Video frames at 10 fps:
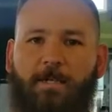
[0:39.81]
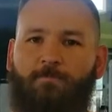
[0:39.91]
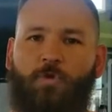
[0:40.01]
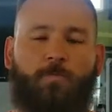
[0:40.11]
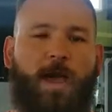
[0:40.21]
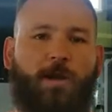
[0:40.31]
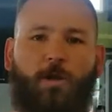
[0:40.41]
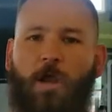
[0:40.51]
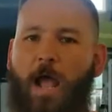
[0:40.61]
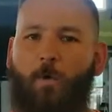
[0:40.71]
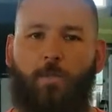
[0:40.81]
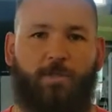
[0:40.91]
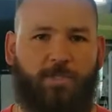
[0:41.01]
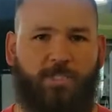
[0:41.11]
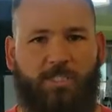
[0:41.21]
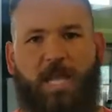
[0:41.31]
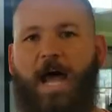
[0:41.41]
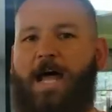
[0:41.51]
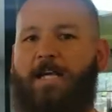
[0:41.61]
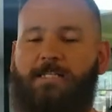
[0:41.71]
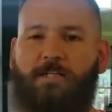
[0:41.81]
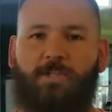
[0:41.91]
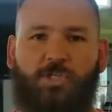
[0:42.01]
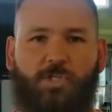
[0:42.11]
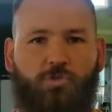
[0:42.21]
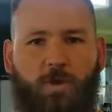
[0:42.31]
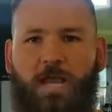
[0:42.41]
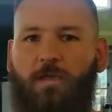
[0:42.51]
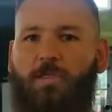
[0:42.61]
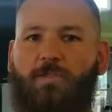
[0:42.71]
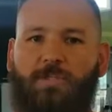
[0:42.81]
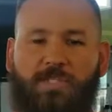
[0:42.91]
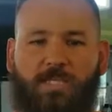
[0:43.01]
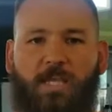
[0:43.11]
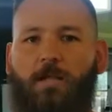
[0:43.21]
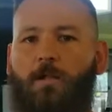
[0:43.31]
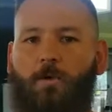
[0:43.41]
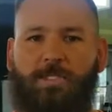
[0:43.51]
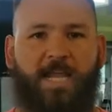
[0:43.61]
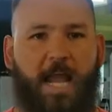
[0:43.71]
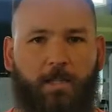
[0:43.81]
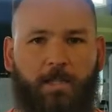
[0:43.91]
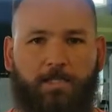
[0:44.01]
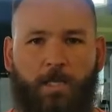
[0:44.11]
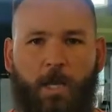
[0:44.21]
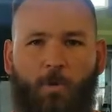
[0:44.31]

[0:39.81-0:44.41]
No matter the size, the strength, the skill, or talent,